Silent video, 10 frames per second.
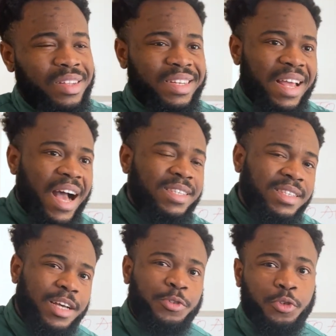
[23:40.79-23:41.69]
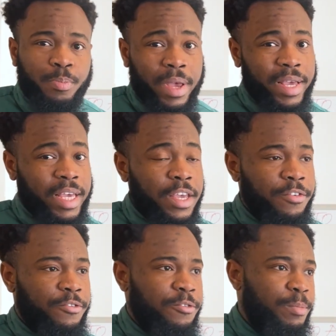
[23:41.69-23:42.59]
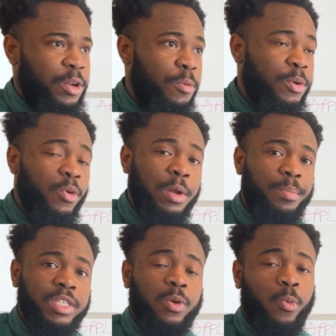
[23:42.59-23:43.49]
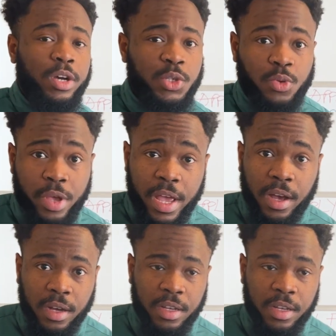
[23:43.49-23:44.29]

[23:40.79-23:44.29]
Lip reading: The answers you may give may not be what the person wants to hear.